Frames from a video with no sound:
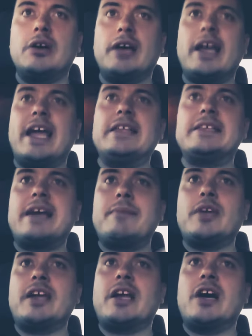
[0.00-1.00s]
Okay,
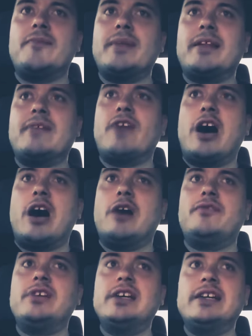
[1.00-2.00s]
anytime you get government
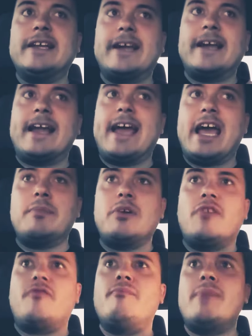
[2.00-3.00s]
involved, they got a
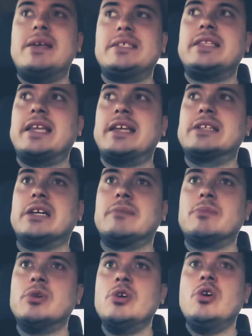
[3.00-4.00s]
habit of messing things
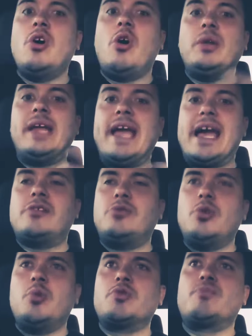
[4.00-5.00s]
up. All they had to
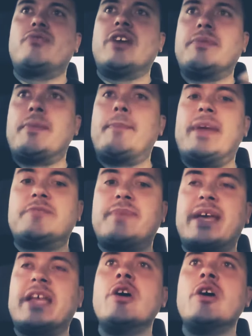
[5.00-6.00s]
do was bring up the base
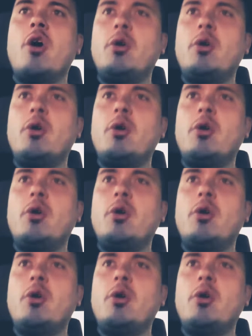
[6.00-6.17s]
pay.